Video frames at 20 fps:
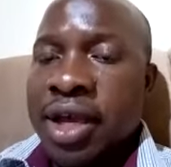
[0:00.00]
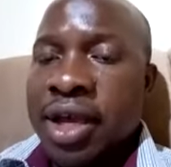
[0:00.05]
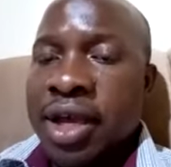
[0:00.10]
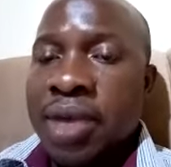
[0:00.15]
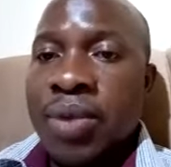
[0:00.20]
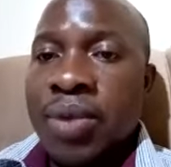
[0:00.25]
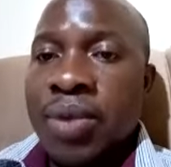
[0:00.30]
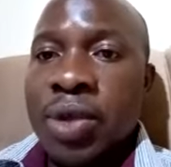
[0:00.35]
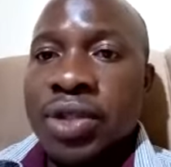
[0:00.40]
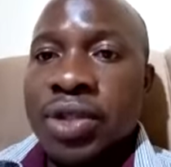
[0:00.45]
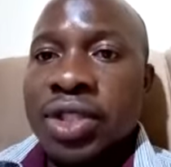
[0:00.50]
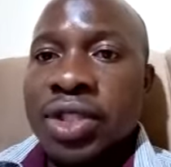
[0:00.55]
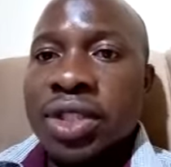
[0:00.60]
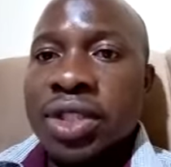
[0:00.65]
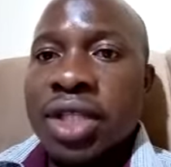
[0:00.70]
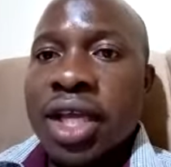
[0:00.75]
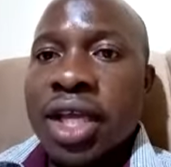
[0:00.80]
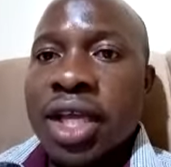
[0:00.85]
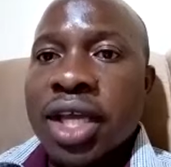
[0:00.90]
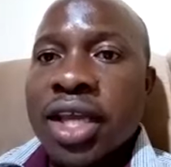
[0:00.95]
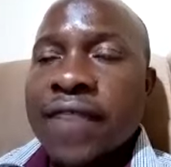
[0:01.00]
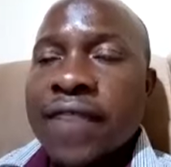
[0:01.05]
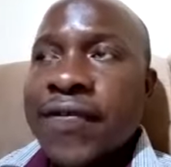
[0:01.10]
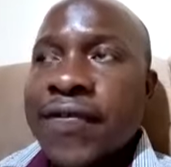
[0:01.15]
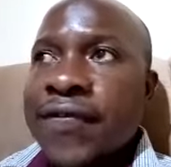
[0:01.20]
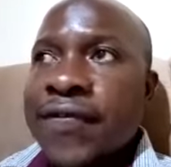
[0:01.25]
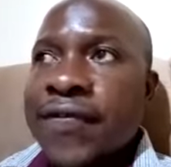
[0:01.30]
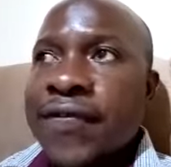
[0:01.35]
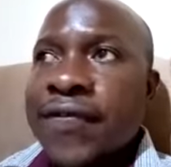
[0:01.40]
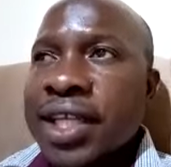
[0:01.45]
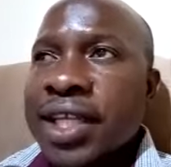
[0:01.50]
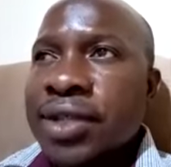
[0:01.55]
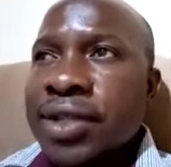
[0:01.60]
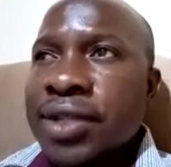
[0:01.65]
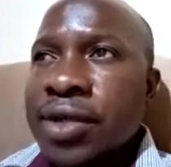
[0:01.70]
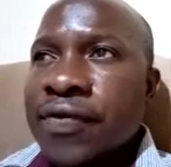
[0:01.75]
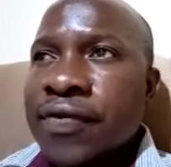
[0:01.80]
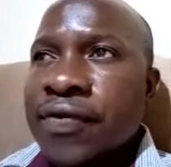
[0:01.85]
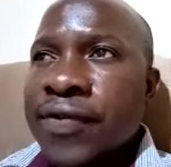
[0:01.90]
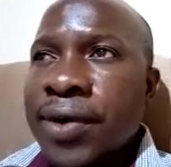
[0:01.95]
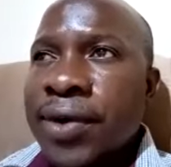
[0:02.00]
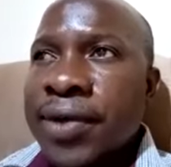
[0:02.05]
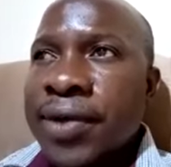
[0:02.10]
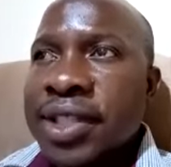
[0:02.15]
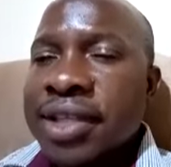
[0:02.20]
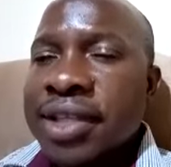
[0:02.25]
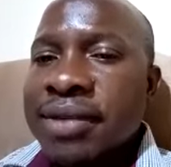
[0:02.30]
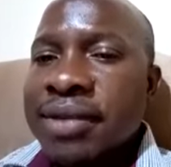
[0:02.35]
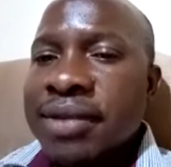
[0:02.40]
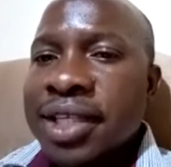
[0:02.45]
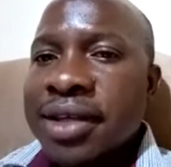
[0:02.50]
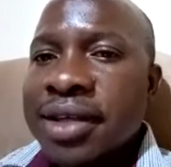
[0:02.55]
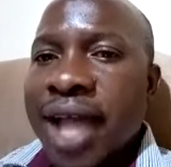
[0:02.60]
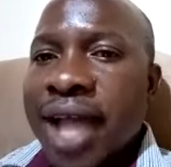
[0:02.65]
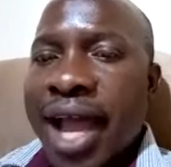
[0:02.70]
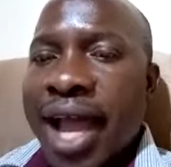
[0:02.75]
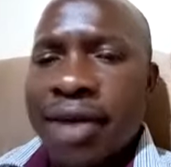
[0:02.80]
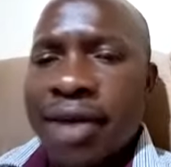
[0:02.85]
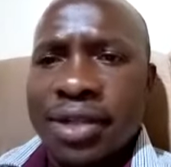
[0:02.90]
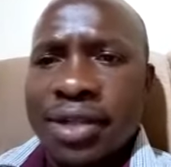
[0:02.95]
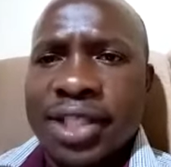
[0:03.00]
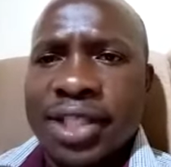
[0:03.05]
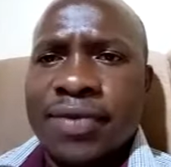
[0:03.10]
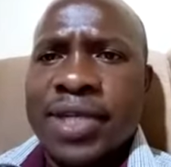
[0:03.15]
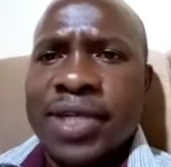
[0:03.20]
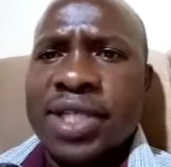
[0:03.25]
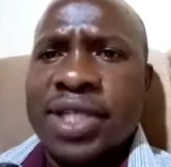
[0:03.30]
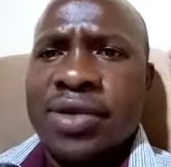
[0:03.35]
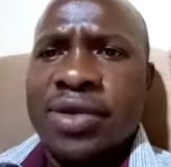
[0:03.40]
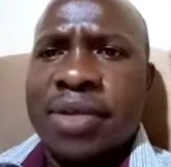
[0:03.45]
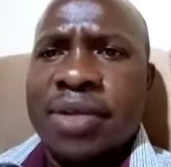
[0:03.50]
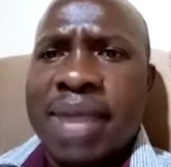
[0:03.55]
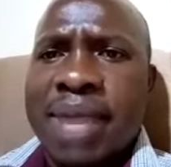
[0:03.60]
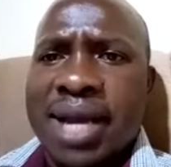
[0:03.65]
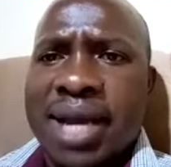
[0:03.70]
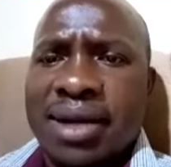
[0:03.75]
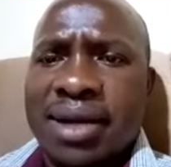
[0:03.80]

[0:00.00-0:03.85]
Because if you feel that you're not flowing with something, I don't think we need to rebel.